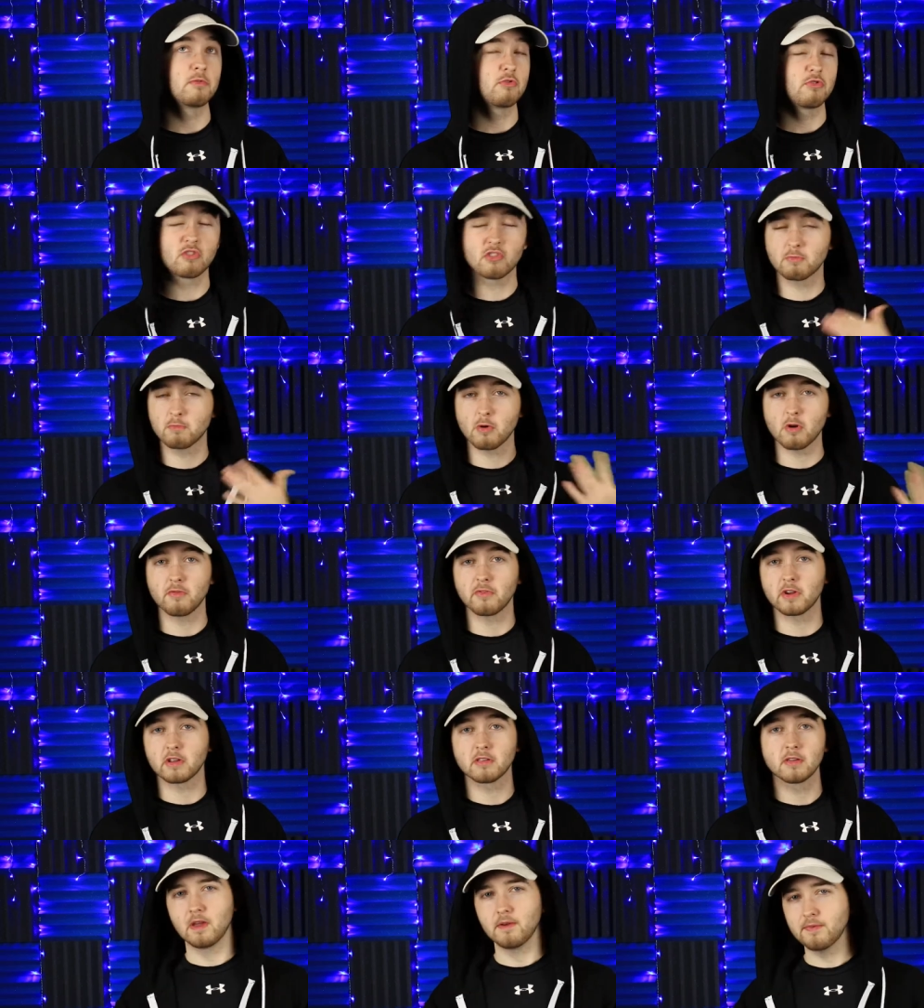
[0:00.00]
Just
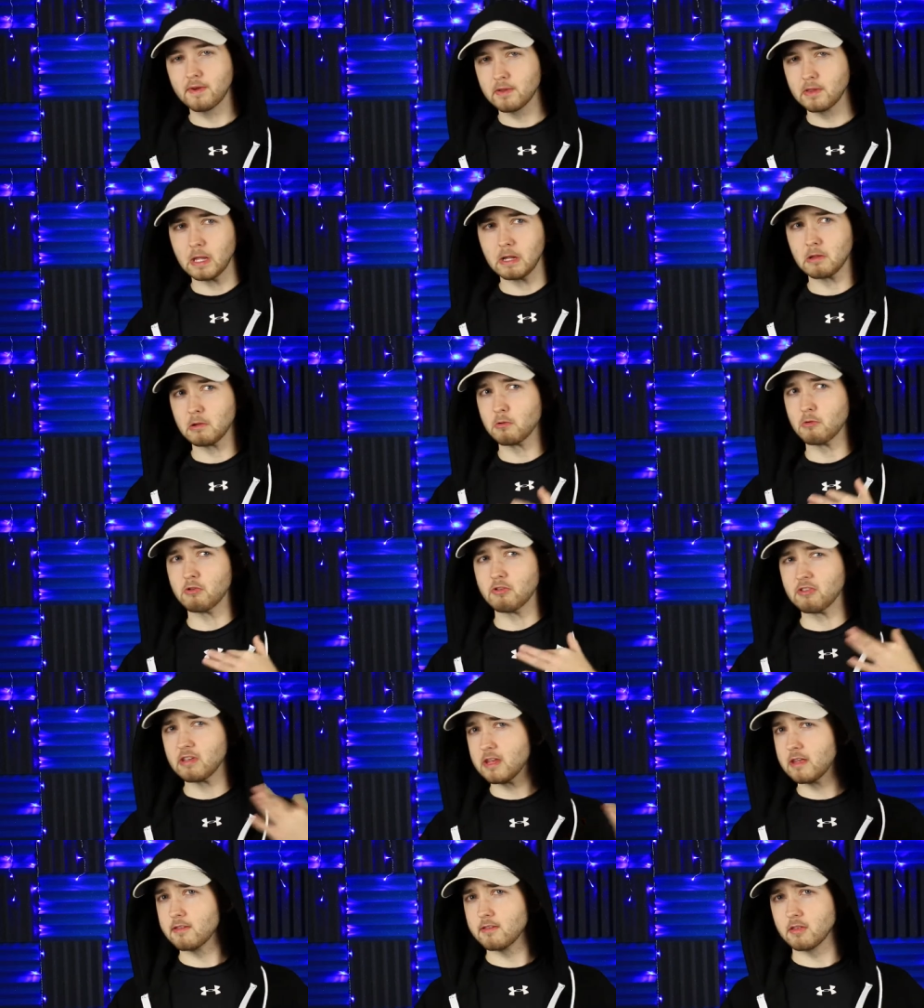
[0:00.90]
perfect. I felt like there were
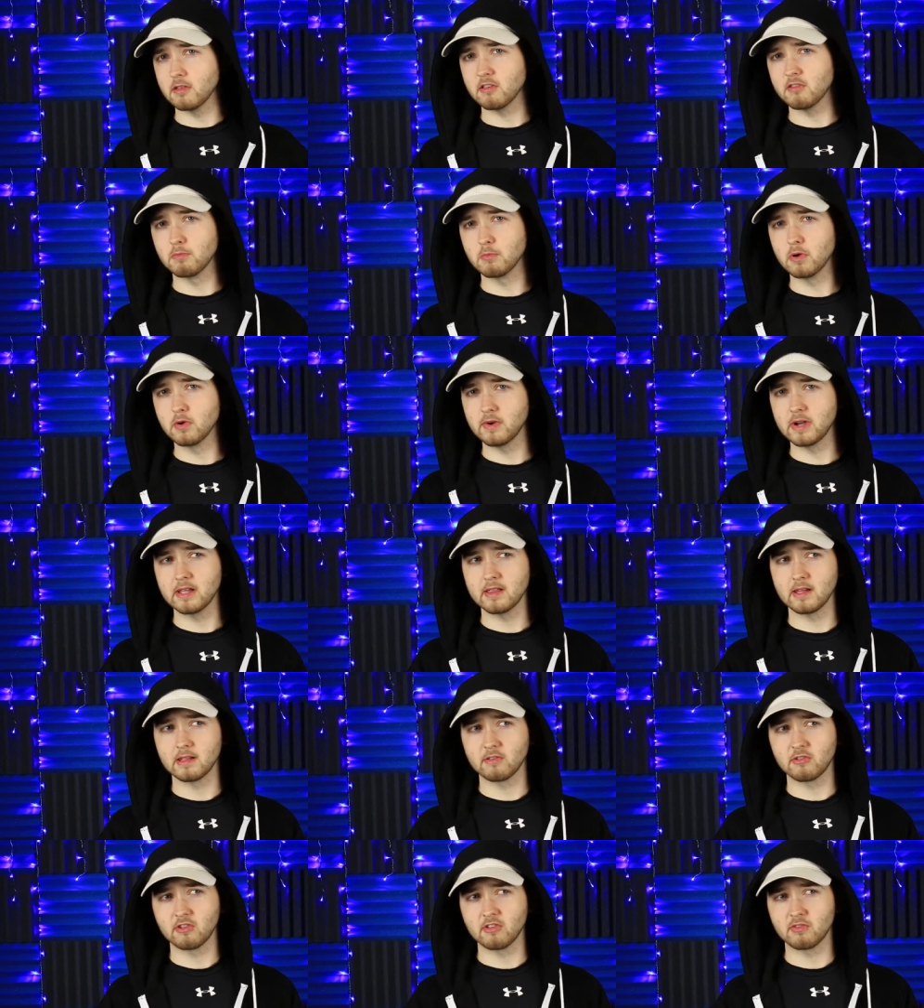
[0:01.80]
scenes in this movie
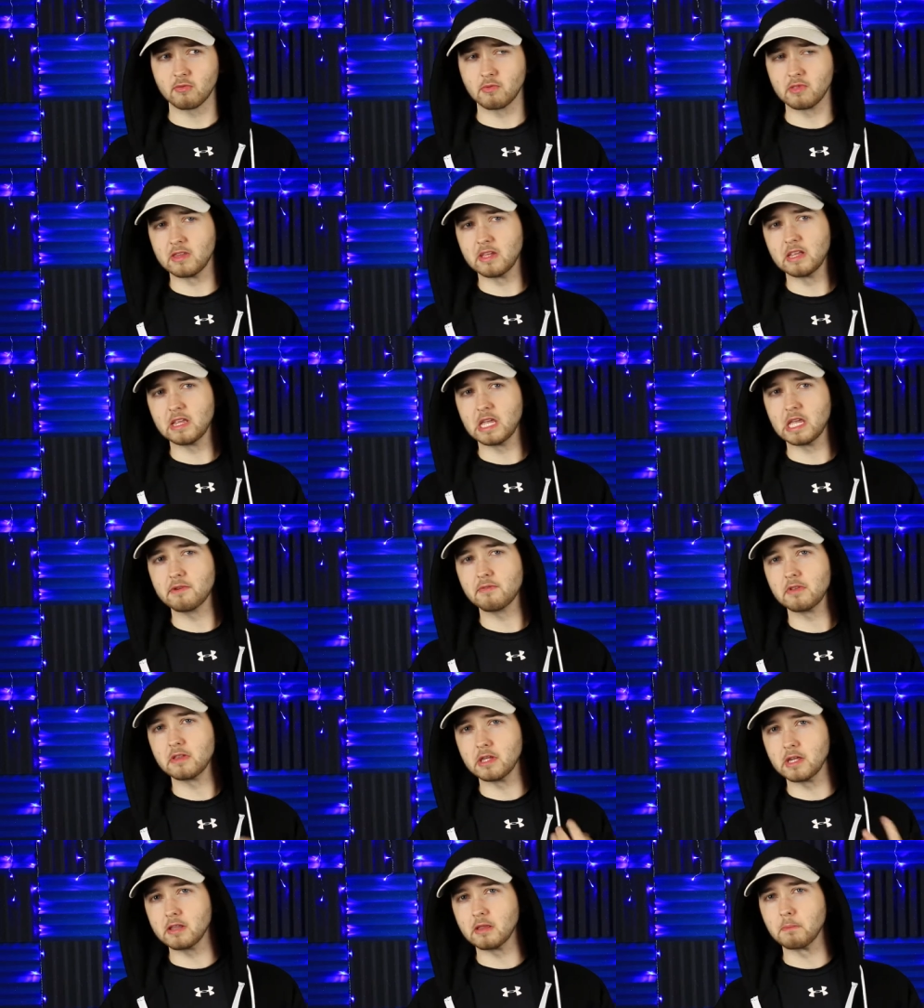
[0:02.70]
that just didn't
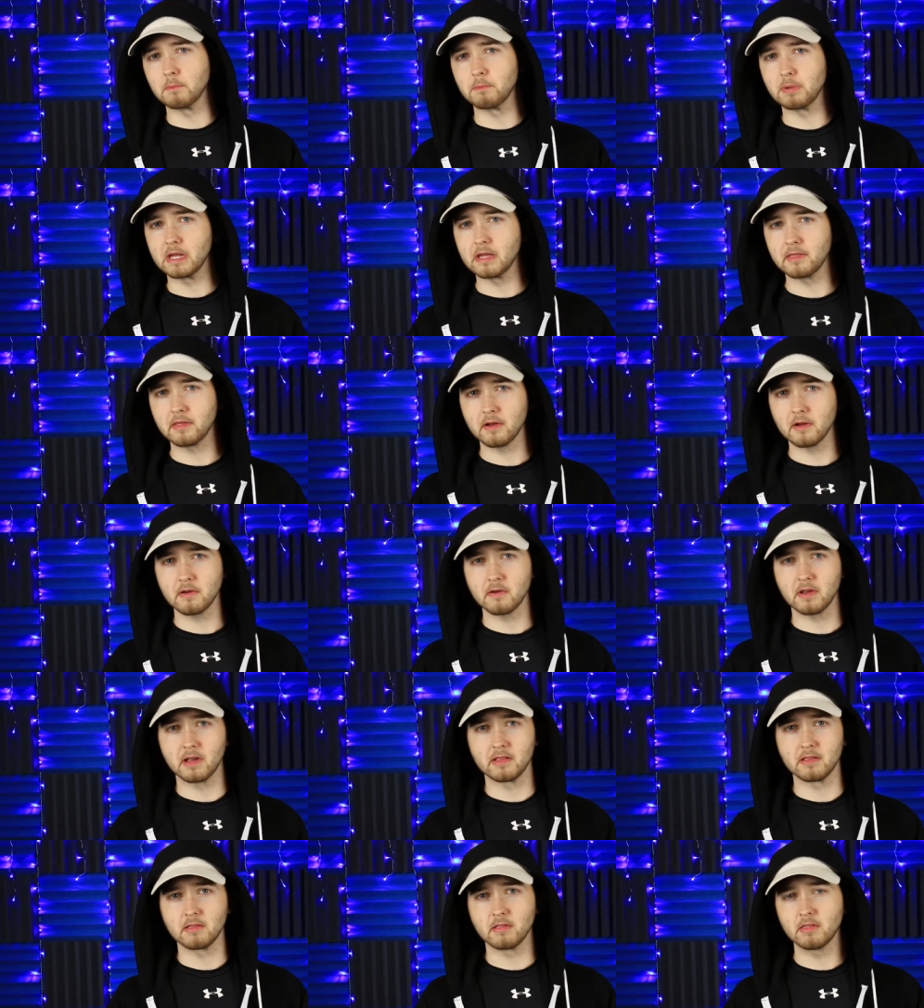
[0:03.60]
even need to be there,
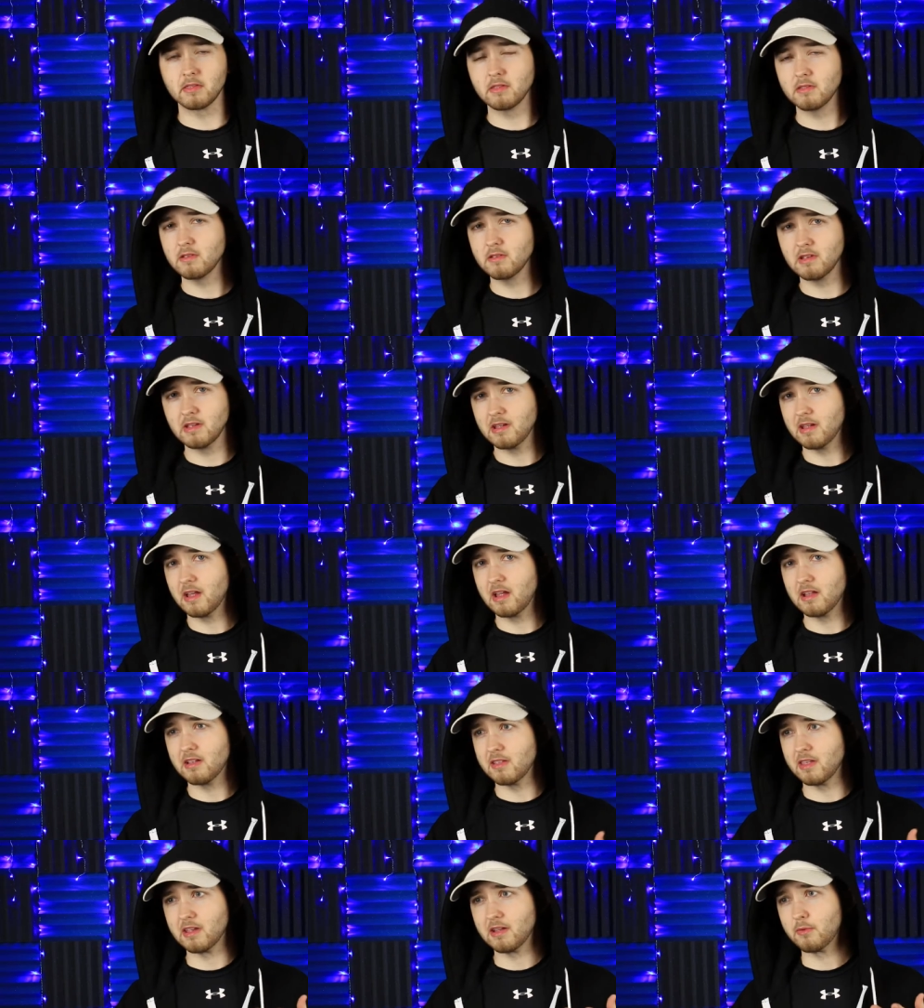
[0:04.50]
and
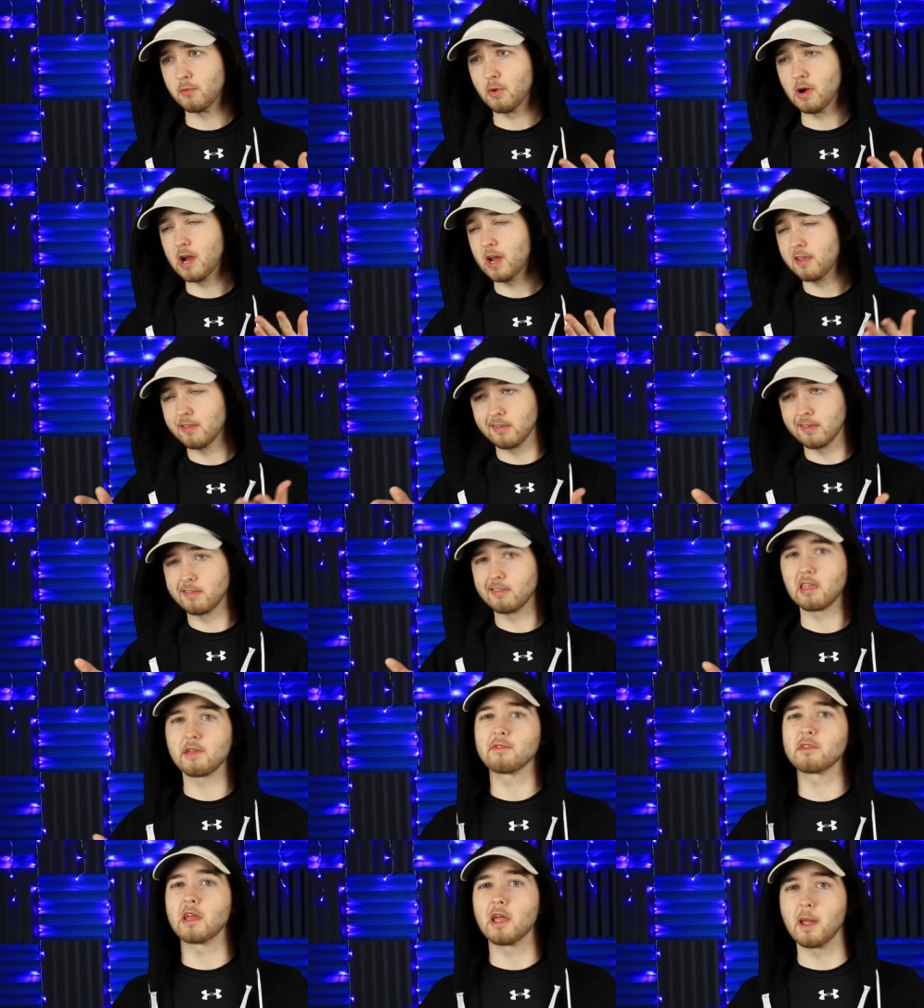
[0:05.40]
why is this
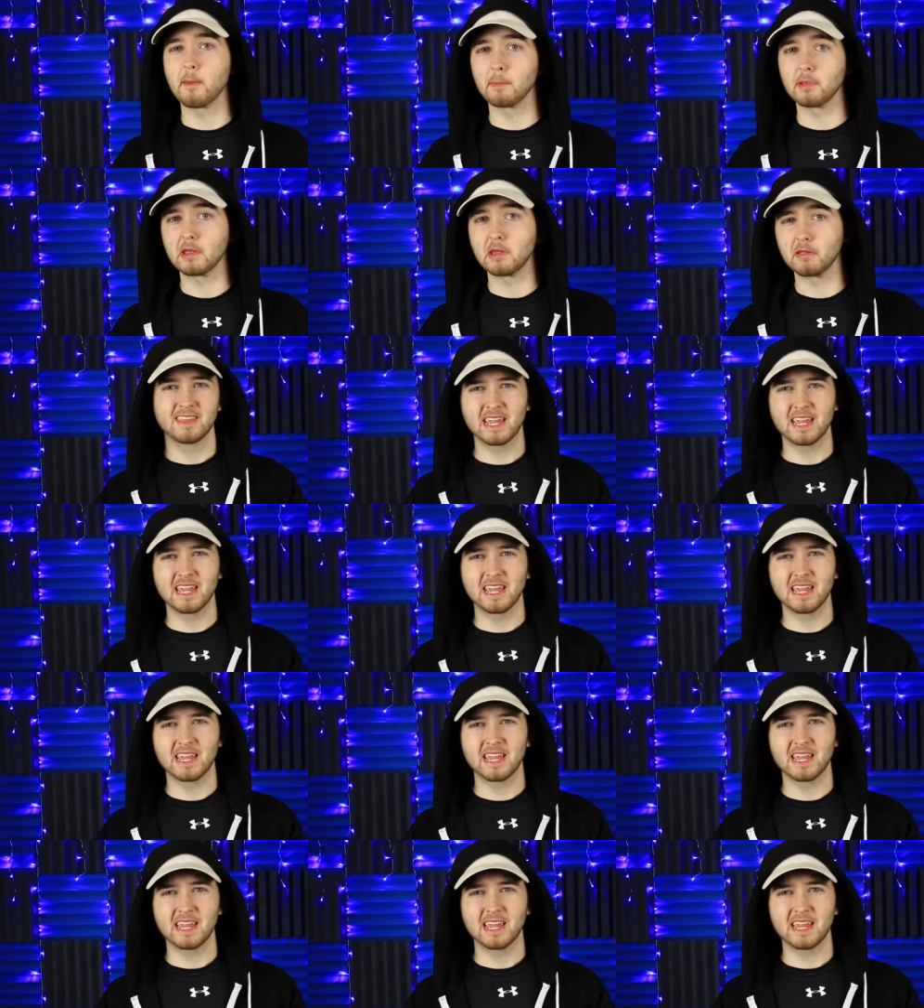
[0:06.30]
even happening?